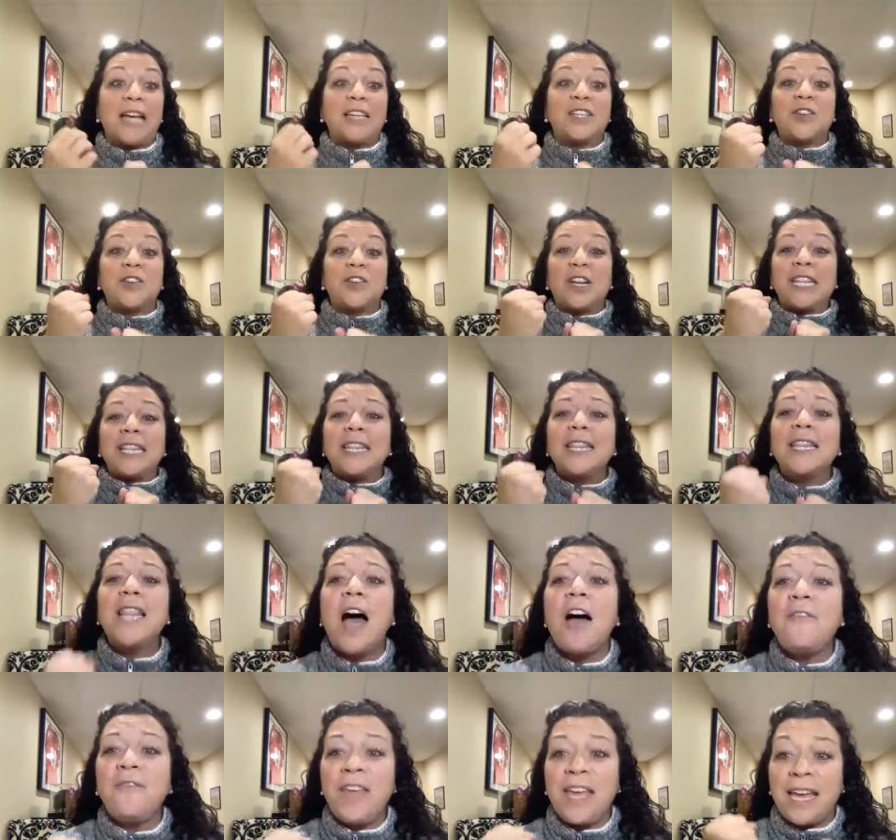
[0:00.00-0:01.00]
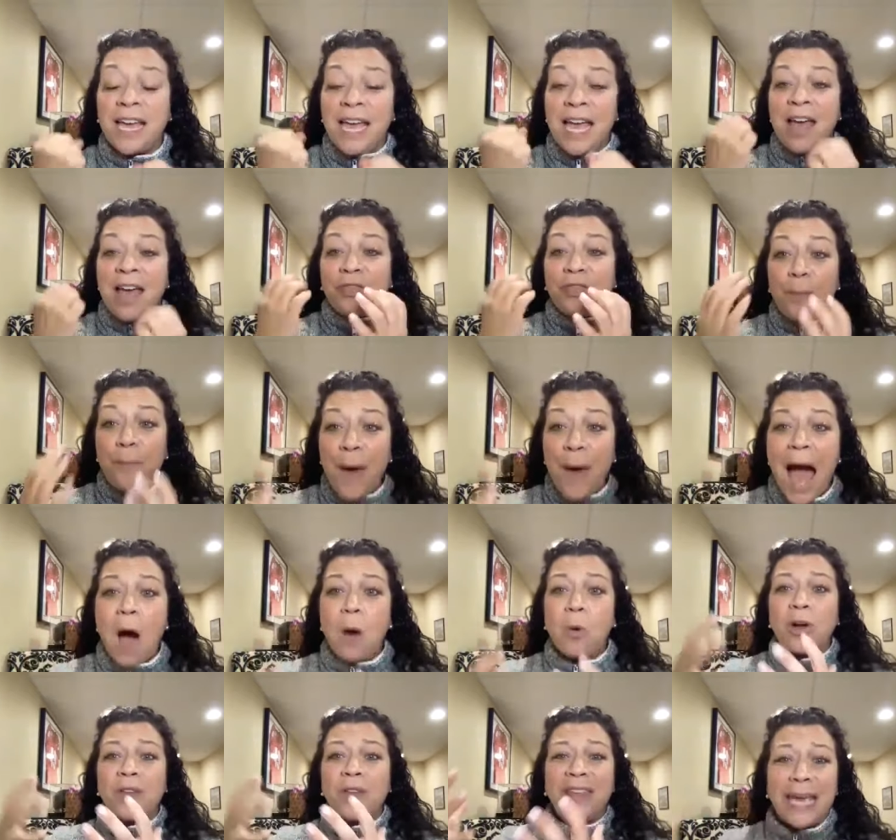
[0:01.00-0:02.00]
I started loving the
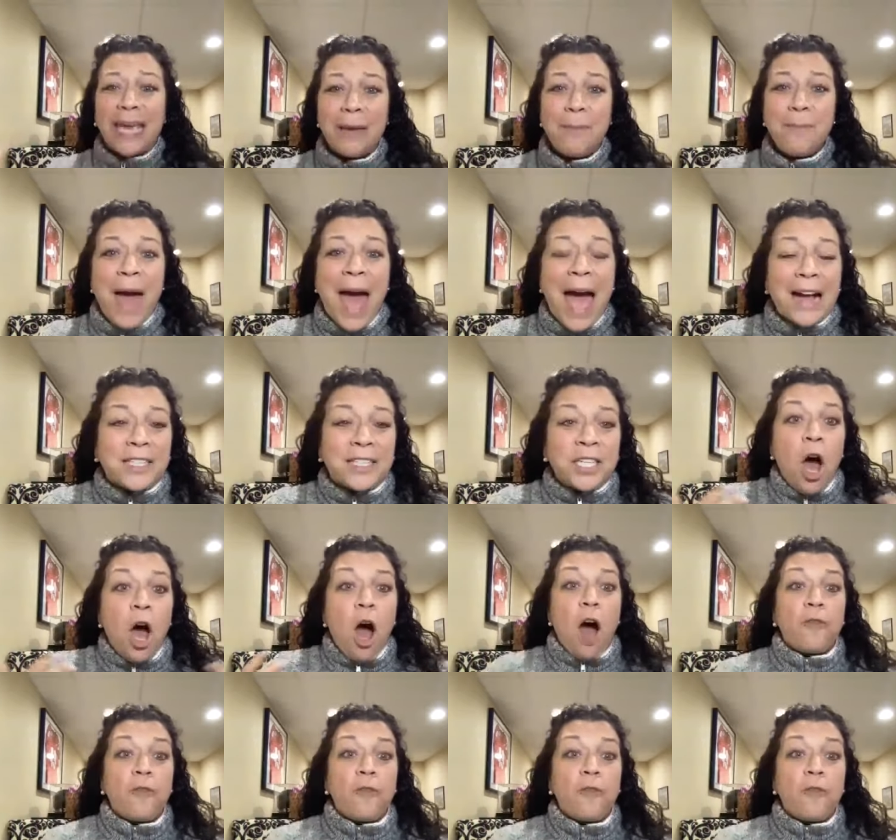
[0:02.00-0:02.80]
power and the impact